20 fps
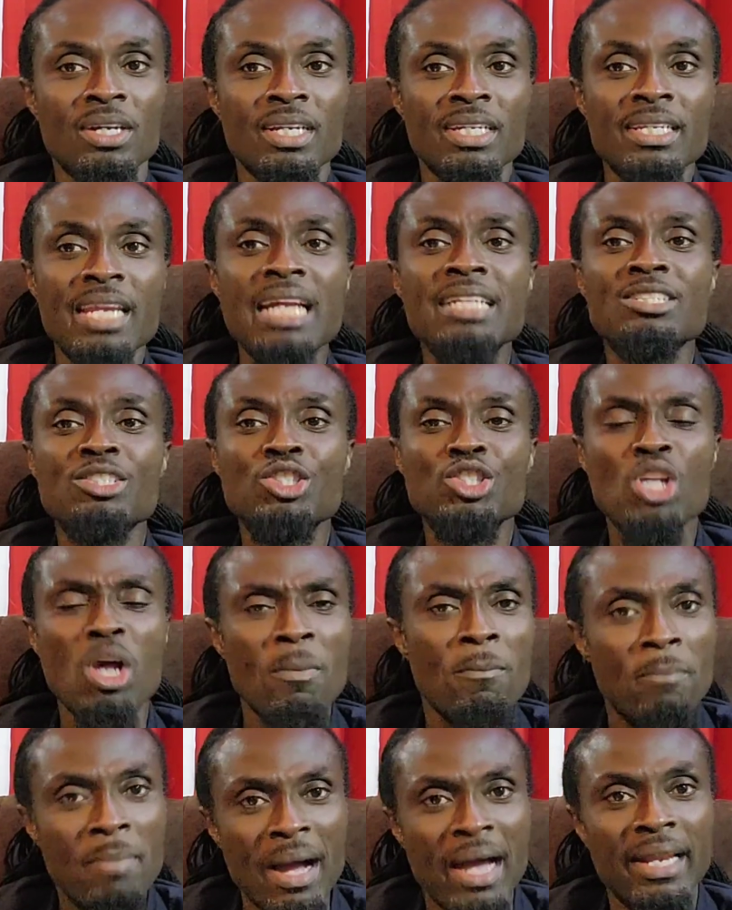Can
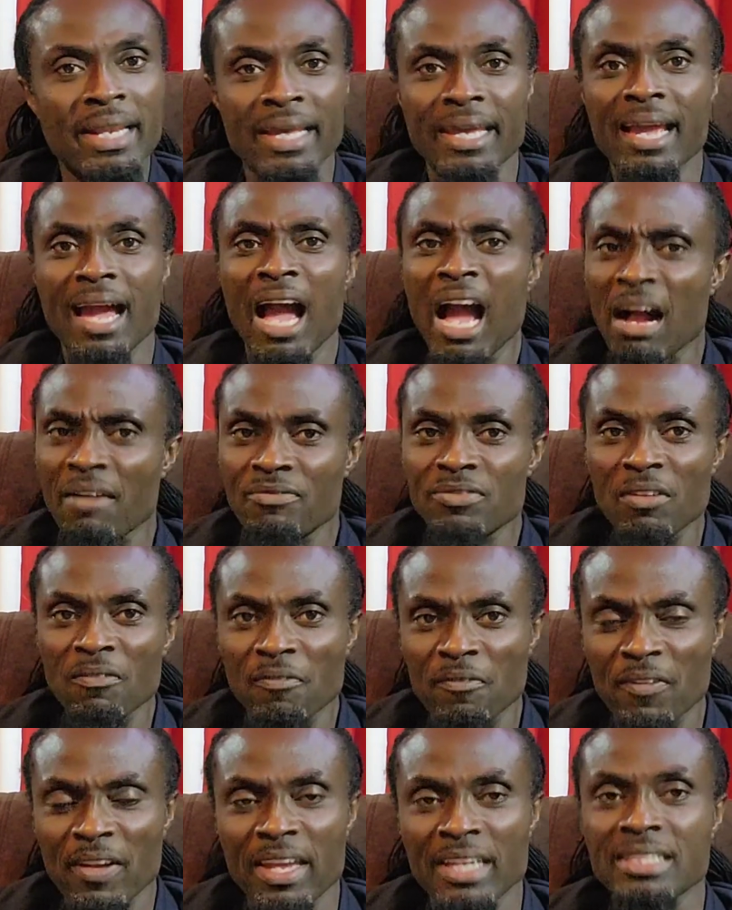somebody have the
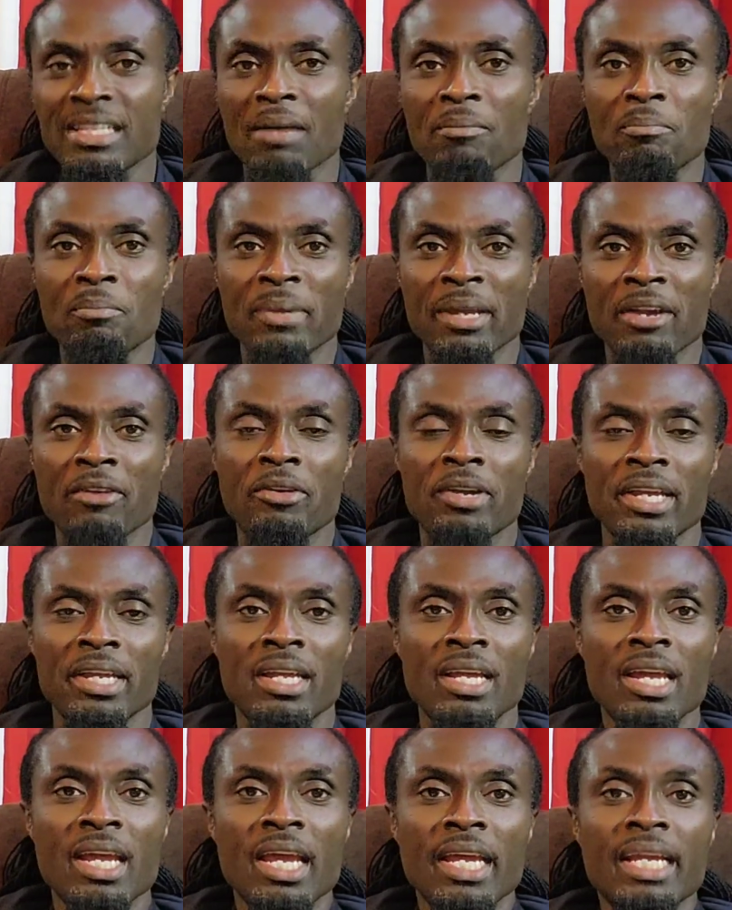faith of Mary?
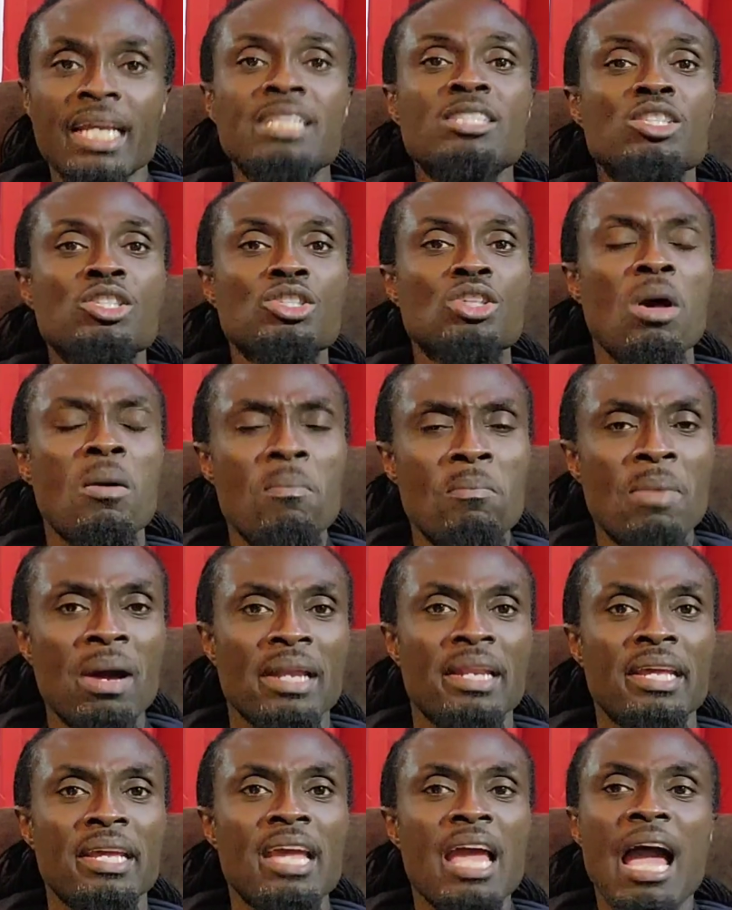Can
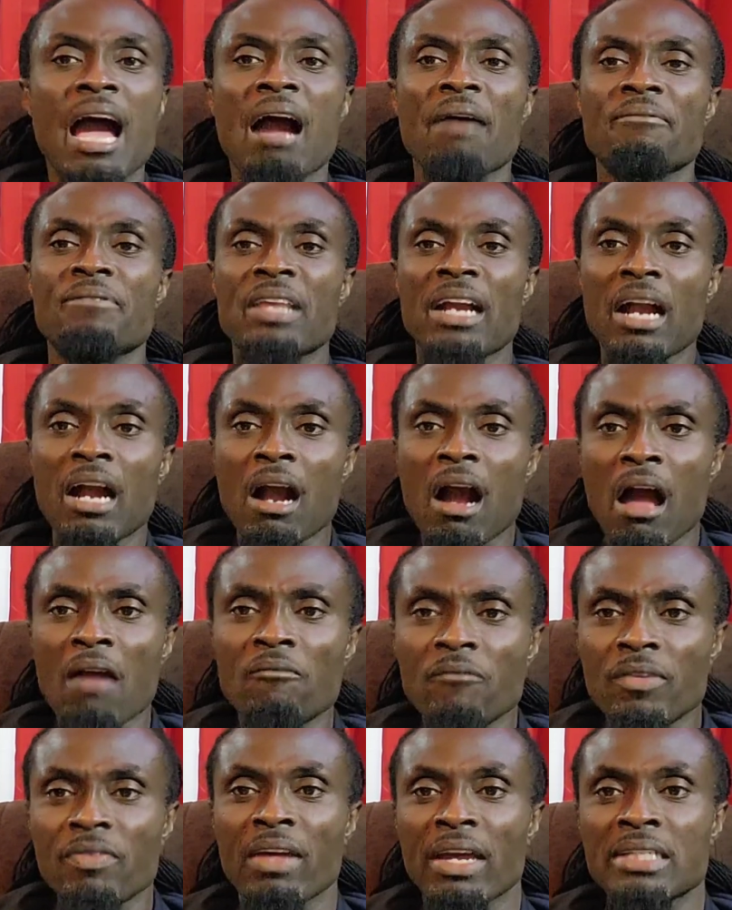somebody have the
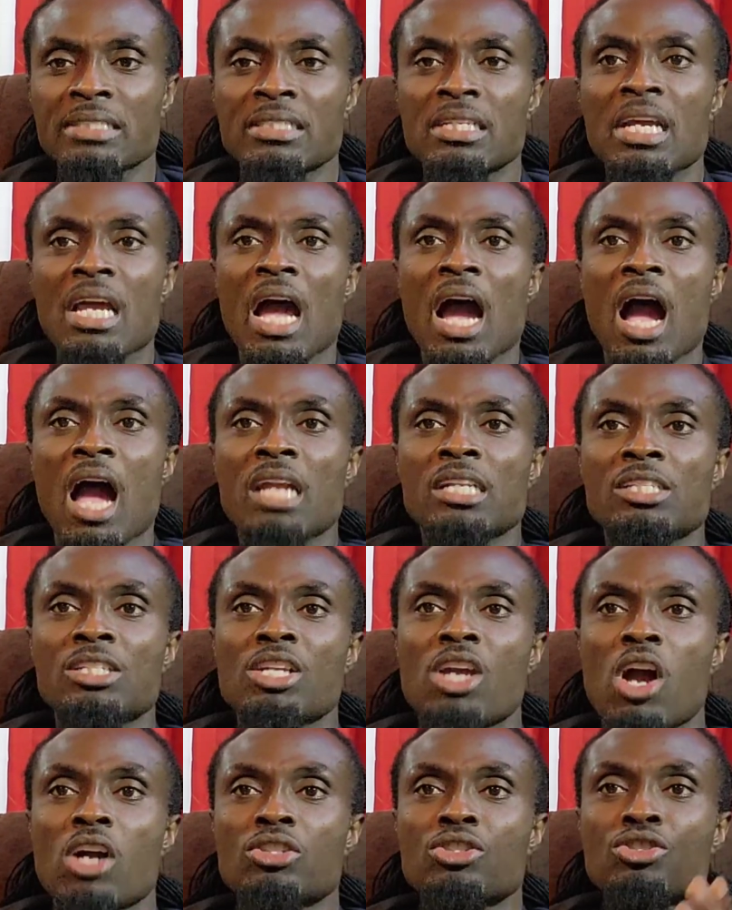confidence and
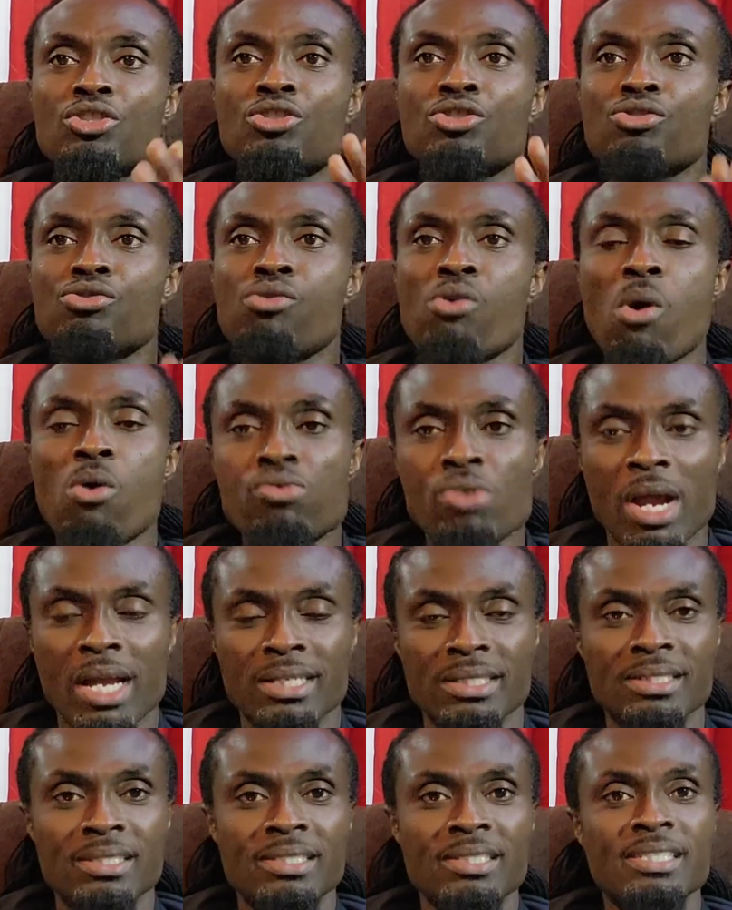the
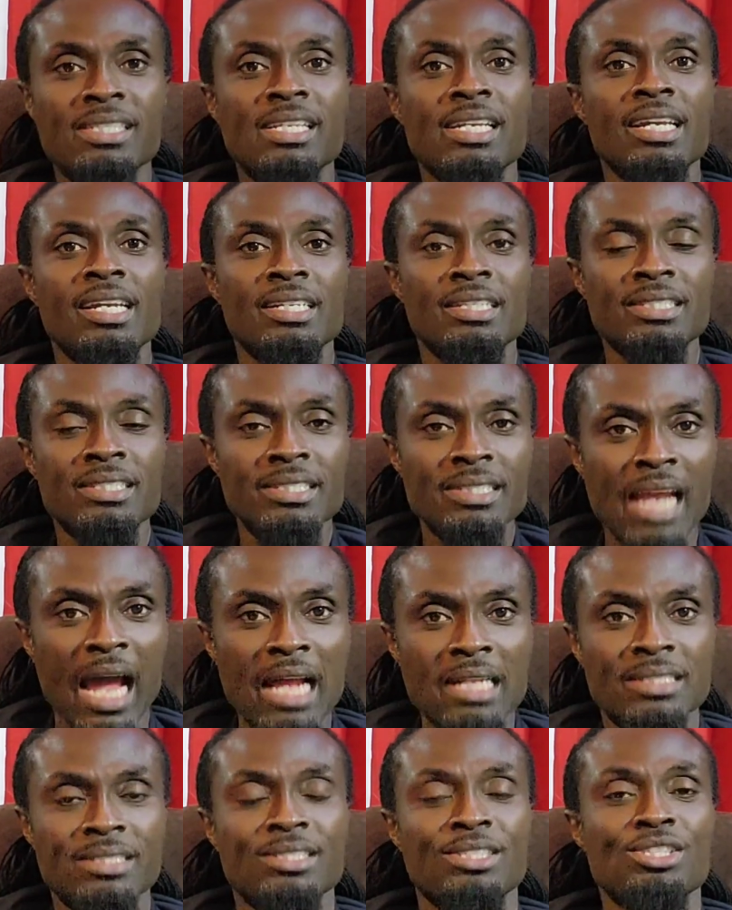assurance
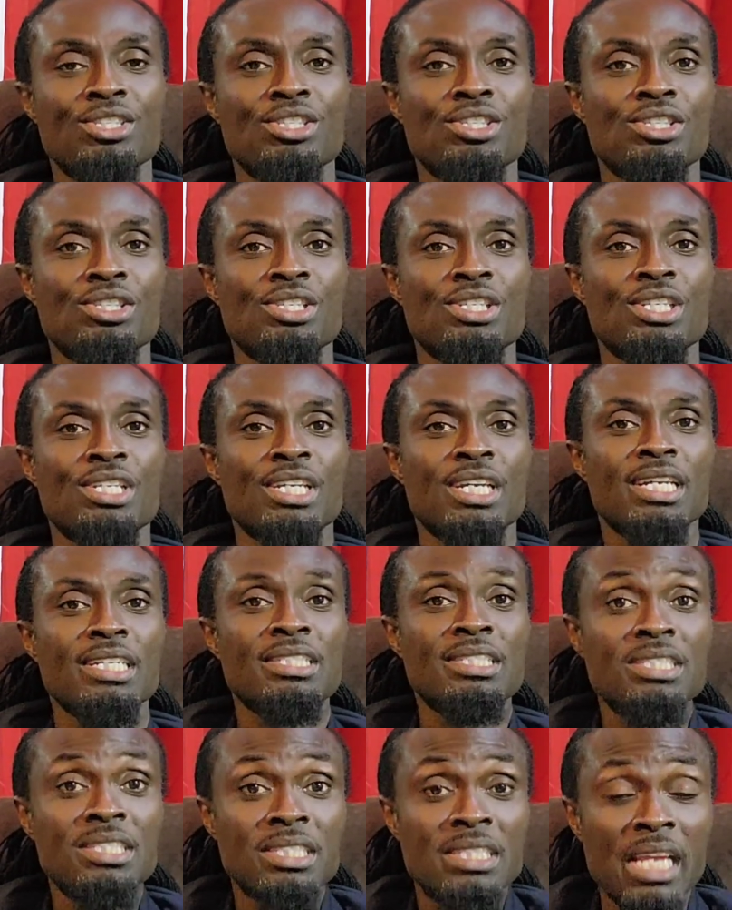that
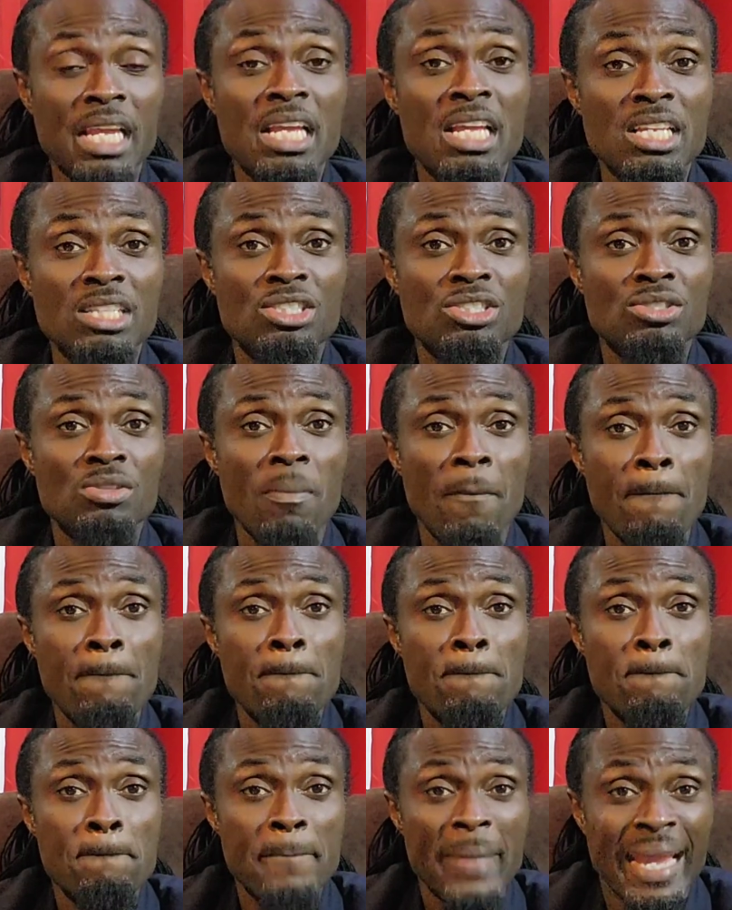these
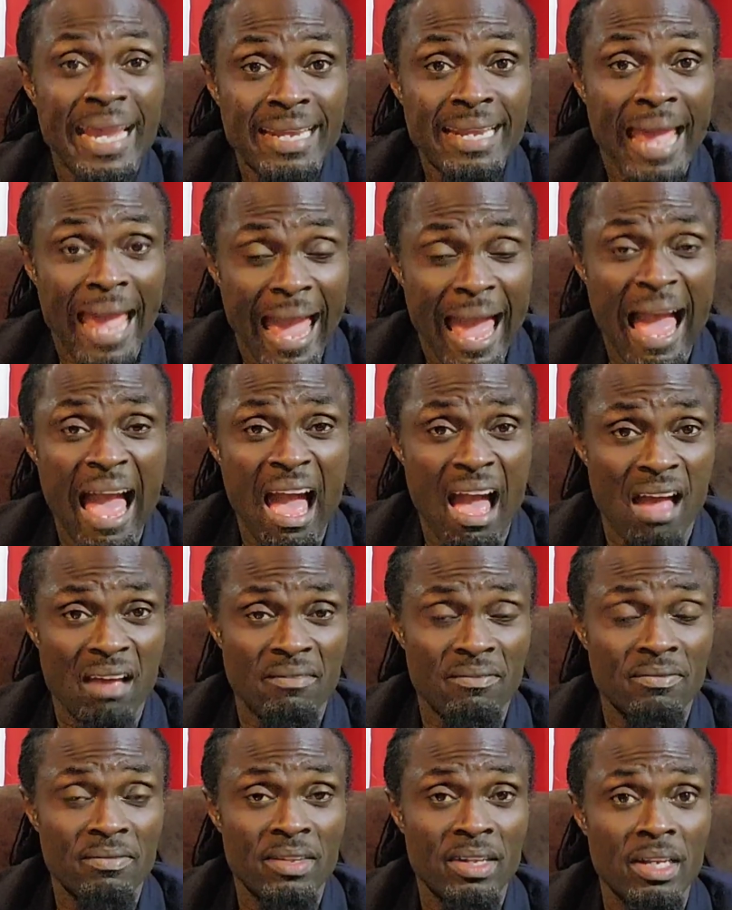men have,
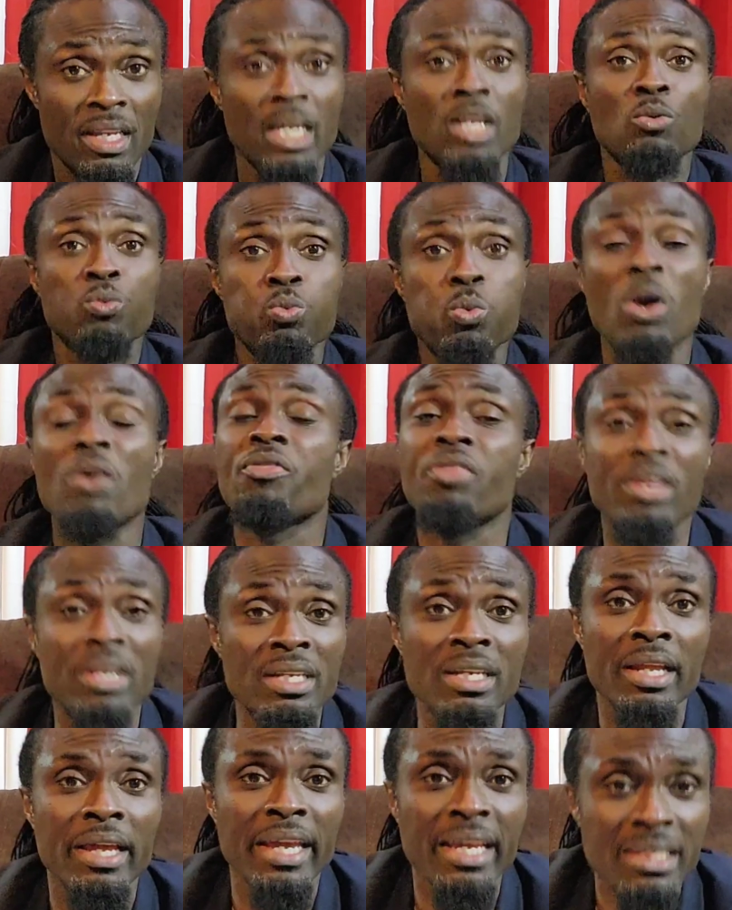It
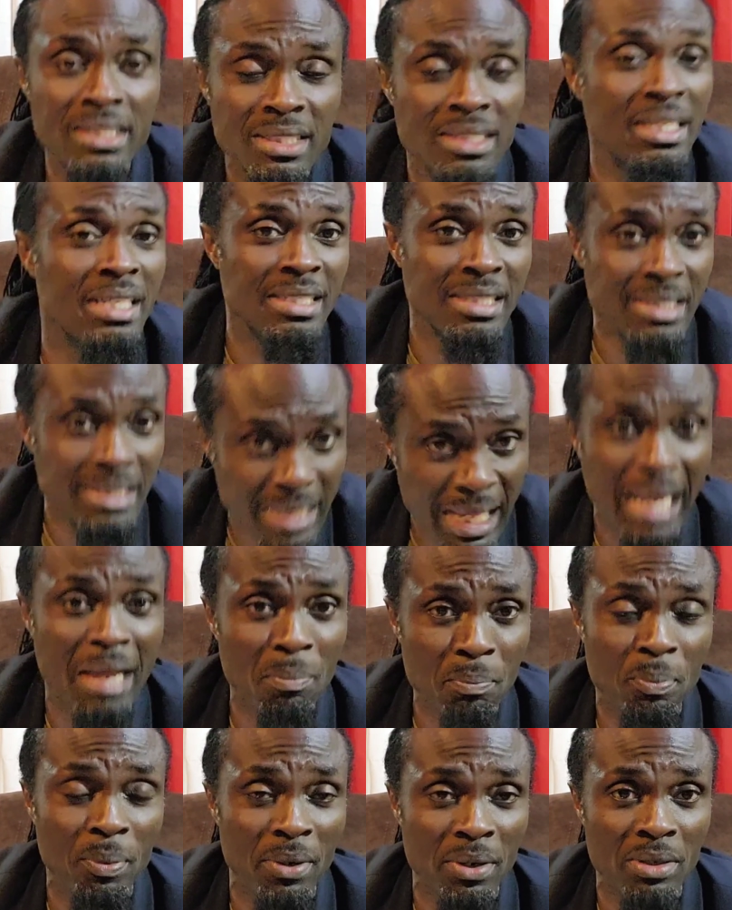wasn't his
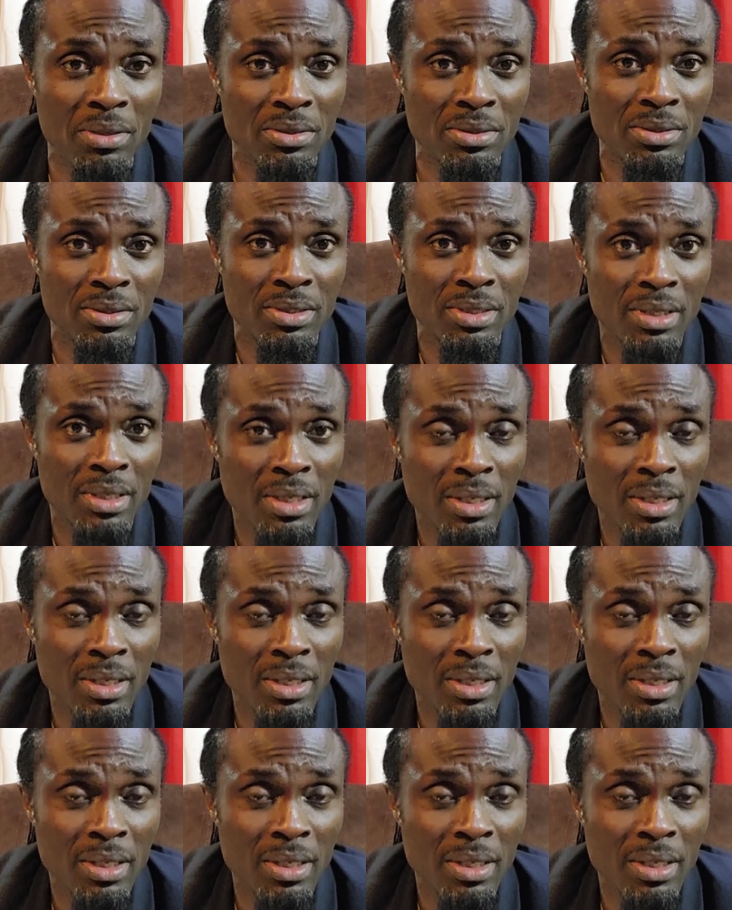disciples.